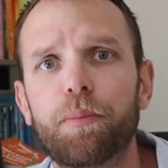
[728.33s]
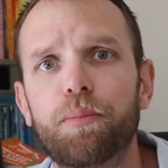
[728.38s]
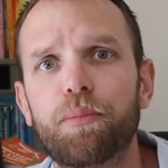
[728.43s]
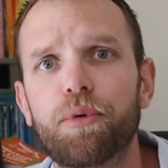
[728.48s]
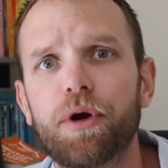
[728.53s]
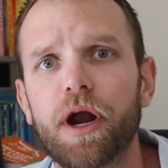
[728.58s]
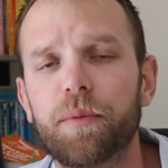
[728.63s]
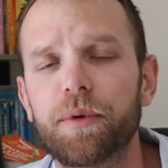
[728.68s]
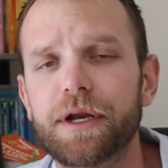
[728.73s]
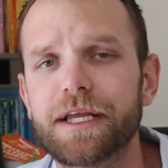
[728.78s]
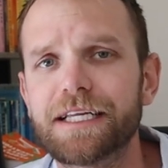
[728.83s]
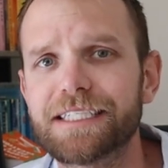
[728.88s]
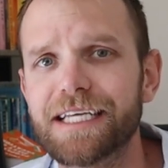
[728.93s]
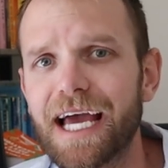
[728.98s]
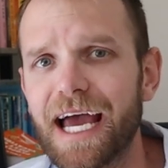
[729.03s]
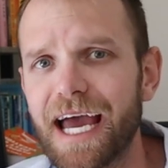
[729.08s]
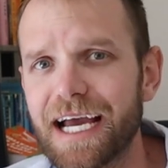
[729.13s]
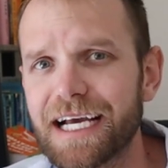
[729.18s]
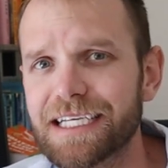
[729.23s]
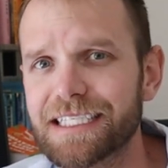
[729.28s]
property
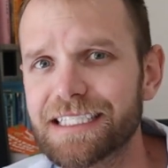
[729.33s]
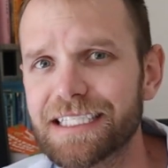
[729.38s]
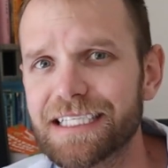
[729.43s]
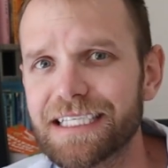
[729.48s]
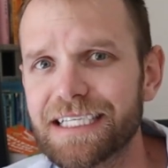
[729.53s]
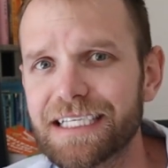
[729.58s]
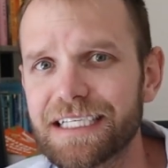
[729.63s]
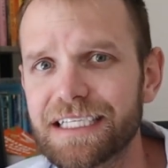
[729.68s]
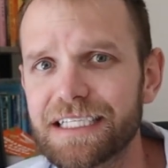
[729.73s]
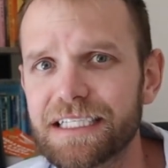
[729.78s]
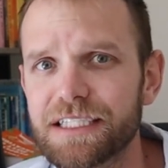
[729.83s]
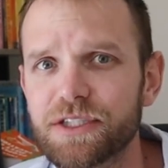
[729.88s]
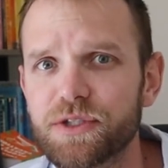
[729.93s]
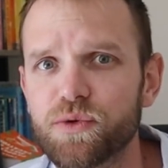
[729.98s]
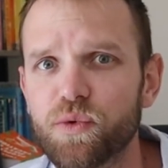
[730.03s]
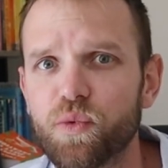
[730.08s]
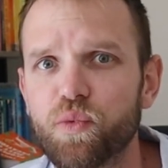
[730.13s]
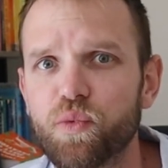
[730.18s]
taxes,